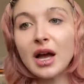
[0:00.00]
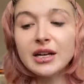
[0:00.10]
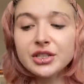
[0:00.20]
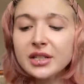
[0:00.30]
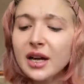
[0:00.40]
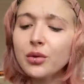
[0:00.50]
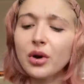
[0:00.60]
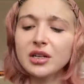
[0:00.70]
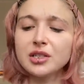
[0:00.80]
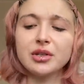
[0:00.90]
I just kind of
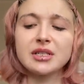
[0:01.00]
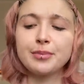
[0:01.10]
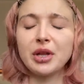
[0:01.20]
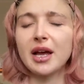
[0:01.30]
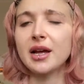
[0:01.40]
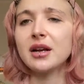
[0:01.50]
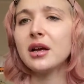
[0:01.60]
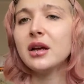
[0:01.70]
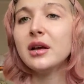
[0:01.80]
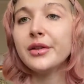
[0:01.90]
wanted to
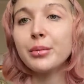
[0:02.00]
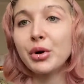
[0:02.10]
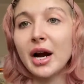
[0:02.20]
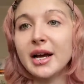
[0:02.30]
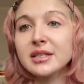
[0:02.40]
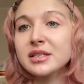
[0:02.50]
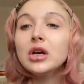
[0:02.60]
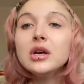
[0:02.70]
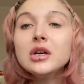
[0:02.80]
explain the price.